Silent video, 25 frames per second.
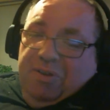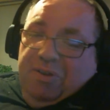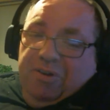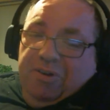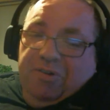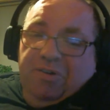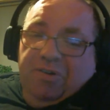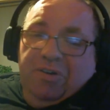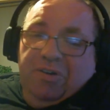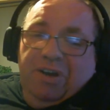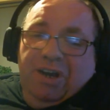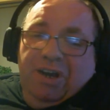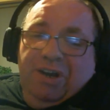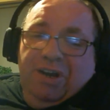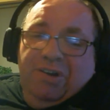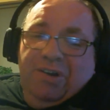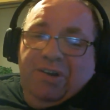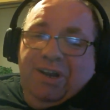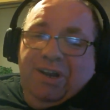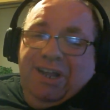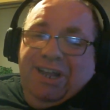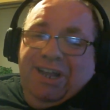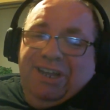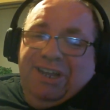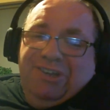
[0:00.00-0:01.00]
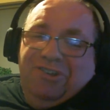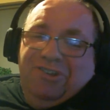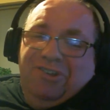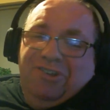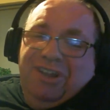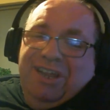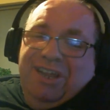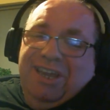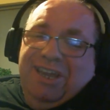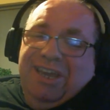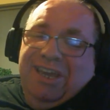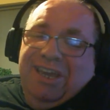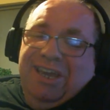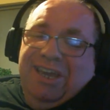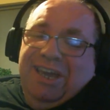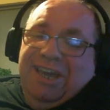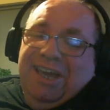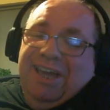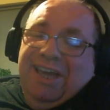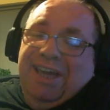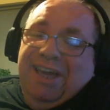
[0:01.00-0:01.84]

there are actually